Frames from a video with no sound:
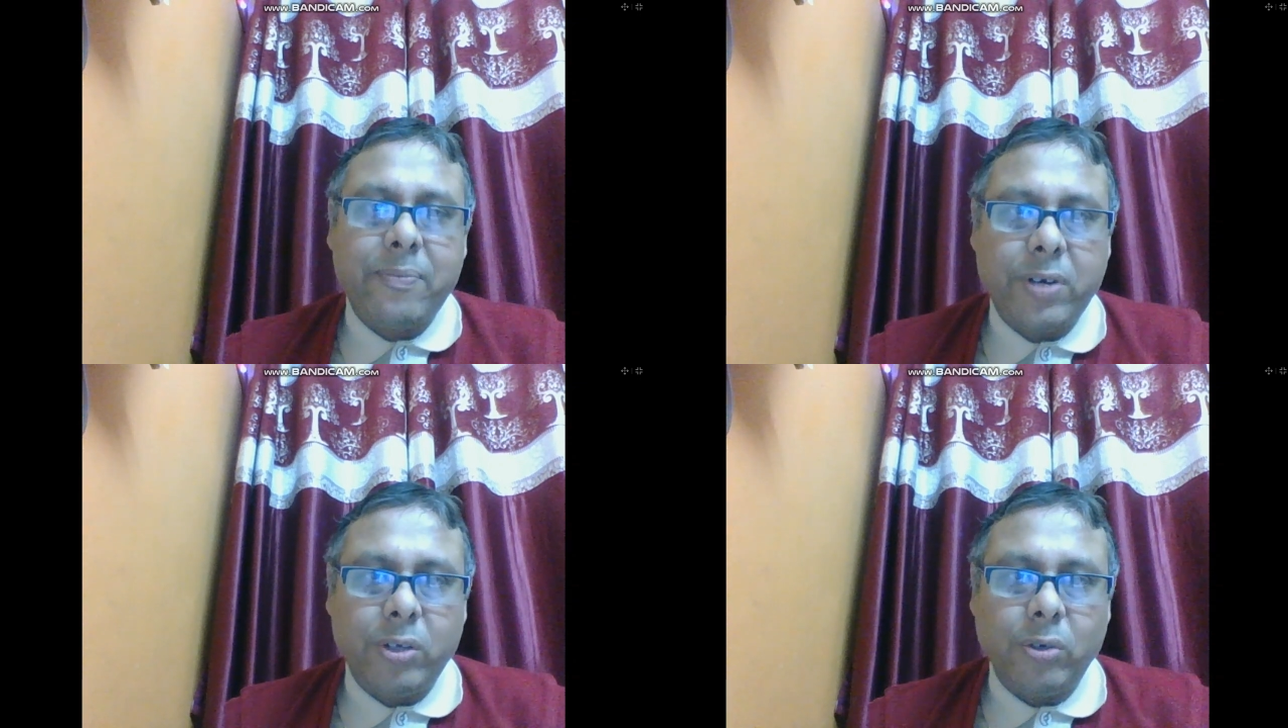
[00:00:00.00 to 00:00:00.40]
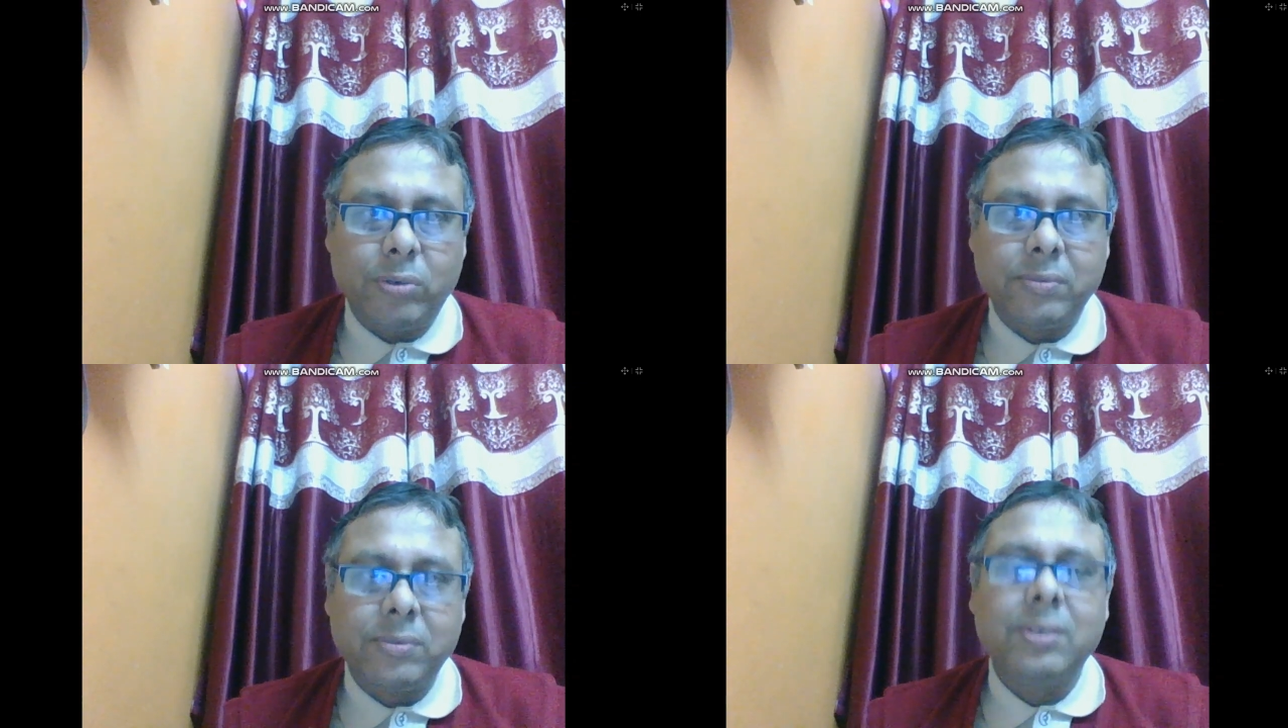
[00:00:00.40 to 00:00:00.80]
video.
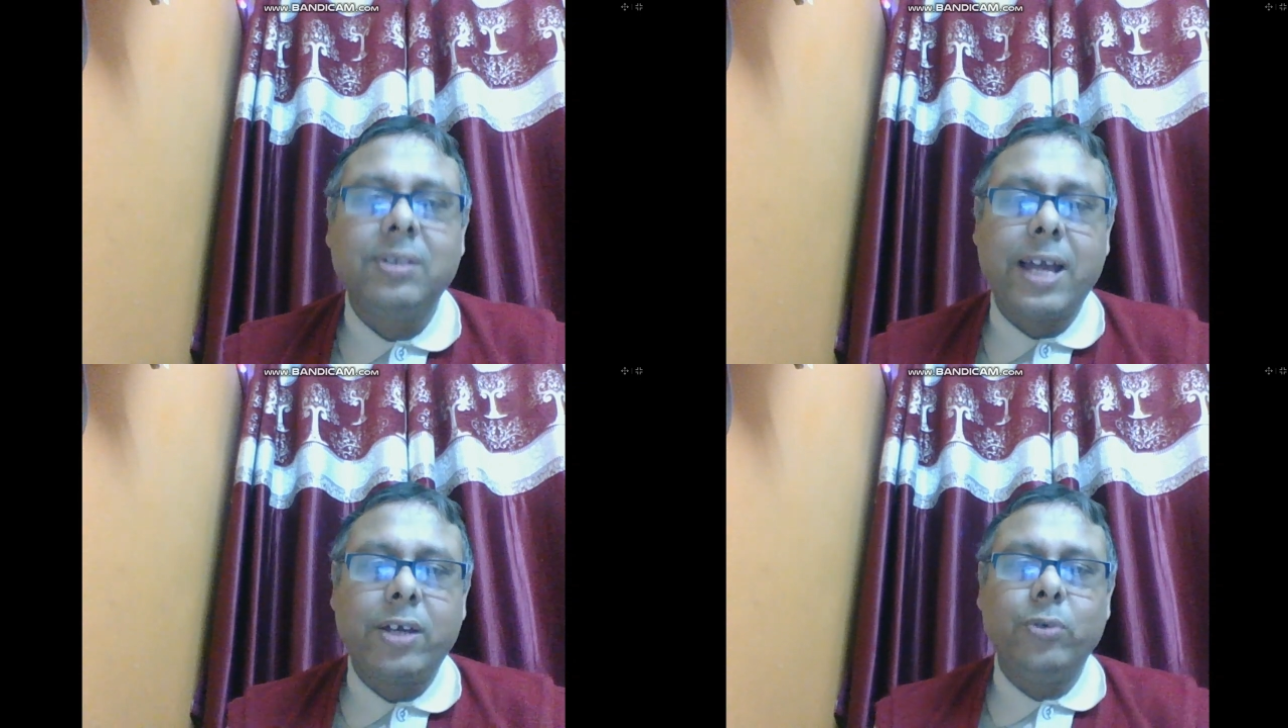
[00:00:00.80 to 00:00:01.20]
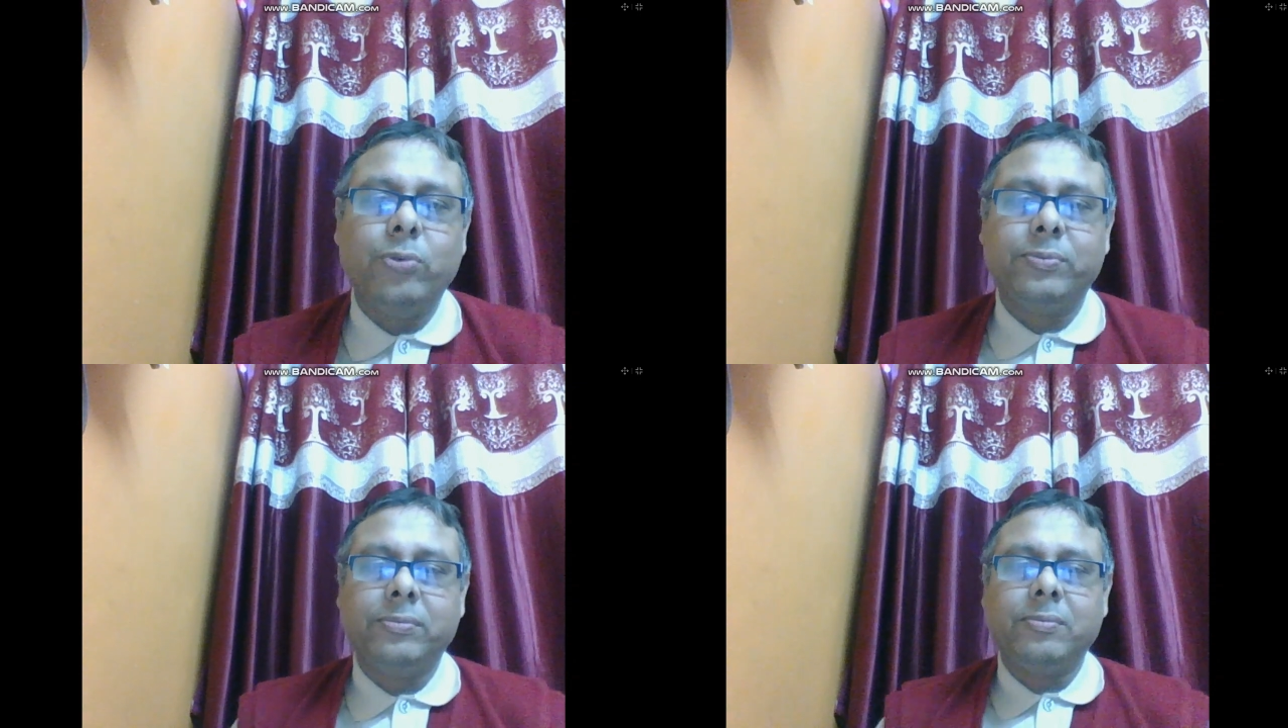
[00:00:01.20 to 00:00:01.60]
Thank
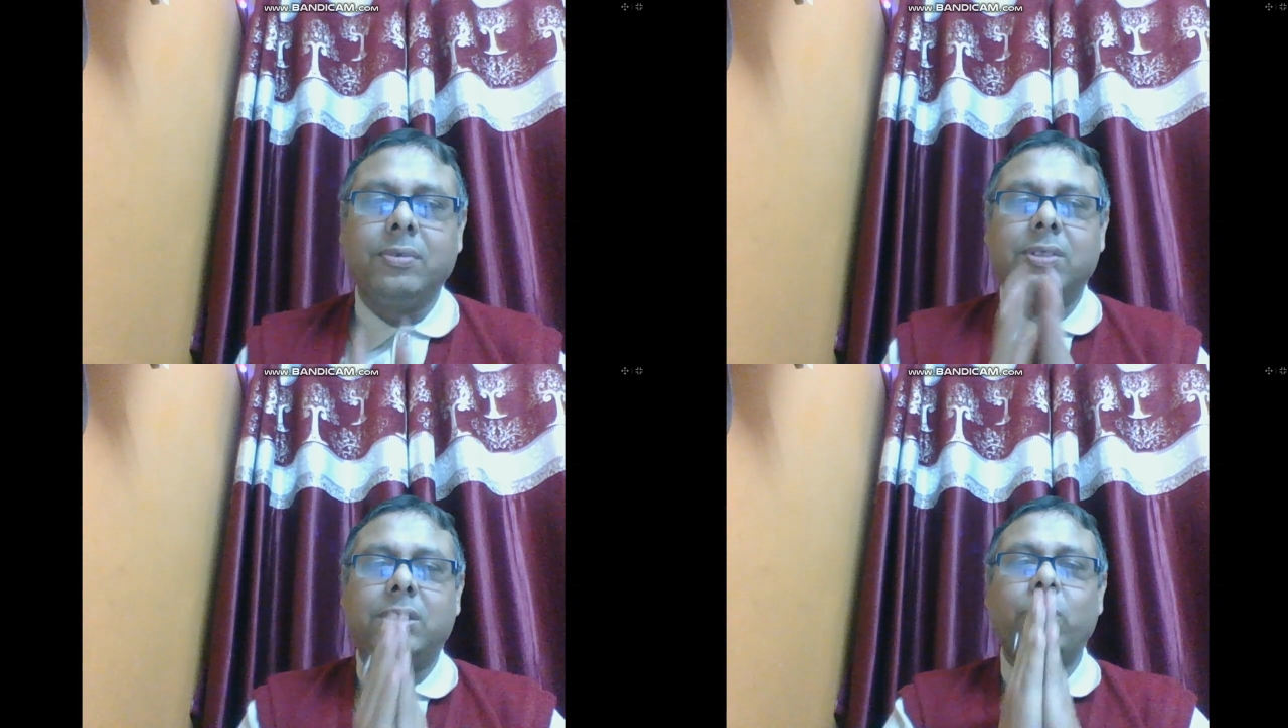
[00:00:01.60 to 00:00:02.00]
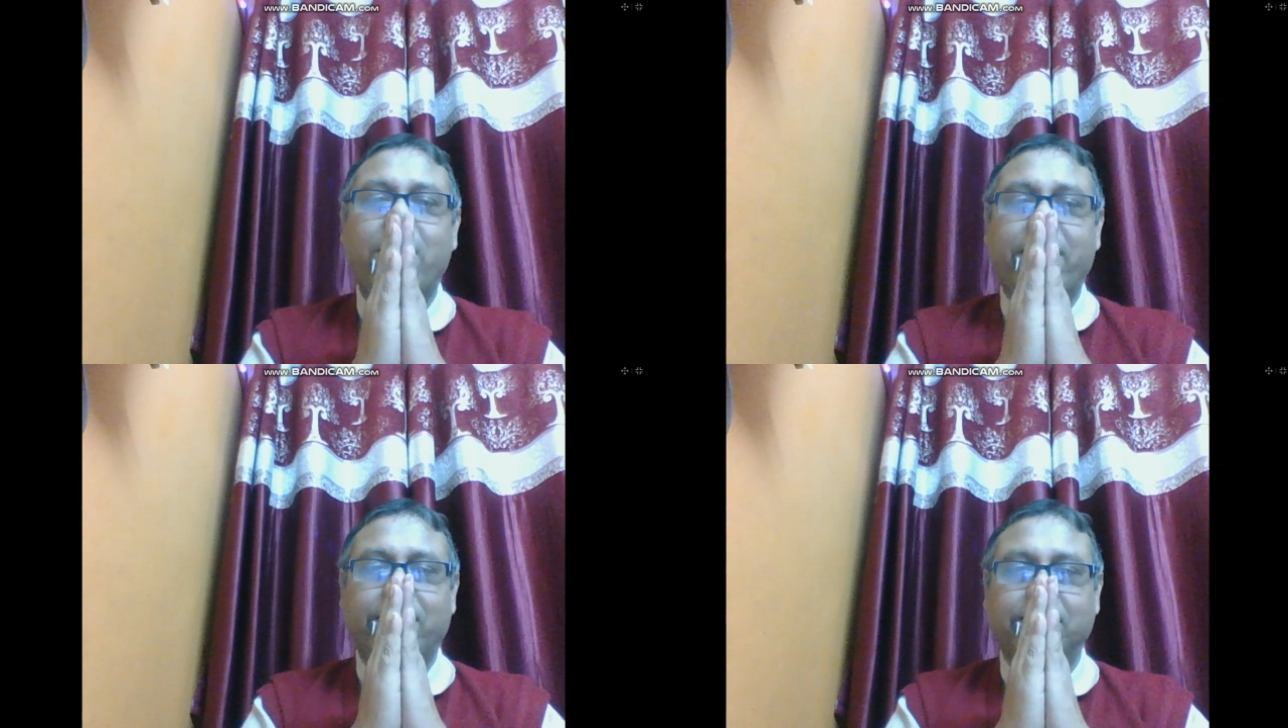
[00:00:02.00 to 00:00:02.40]
you. See
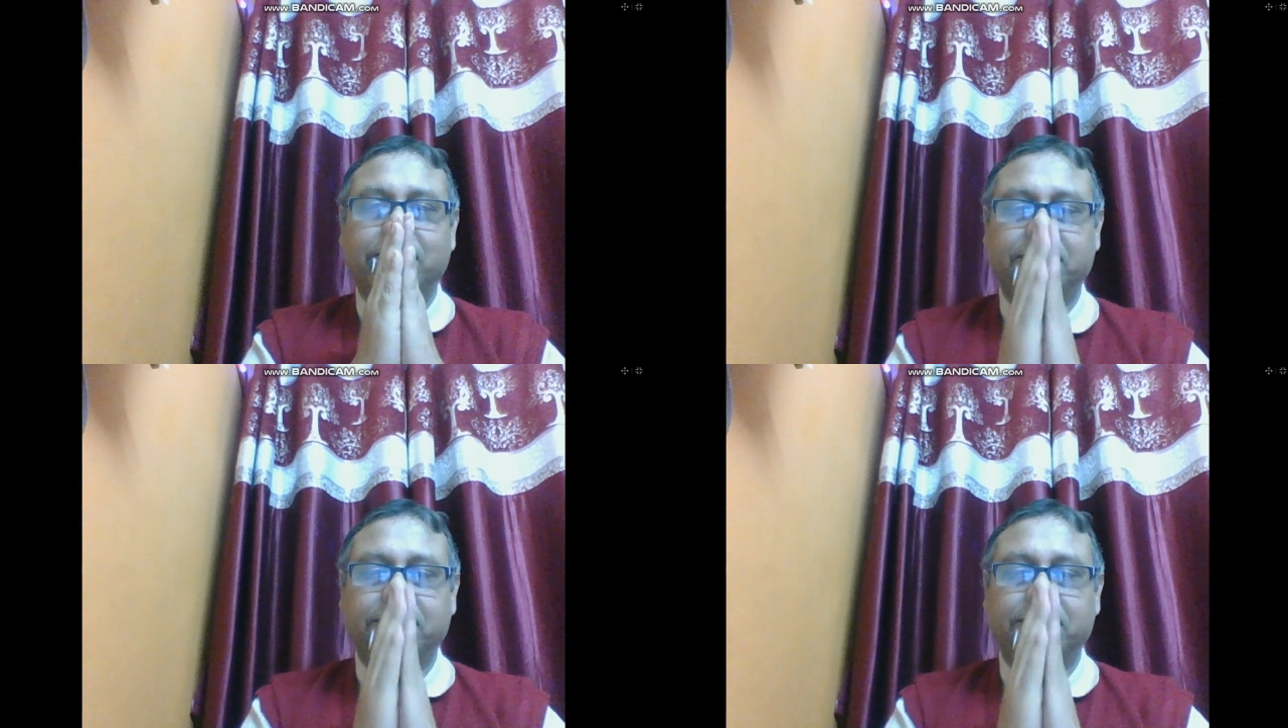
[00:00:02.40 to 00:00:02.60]
you again.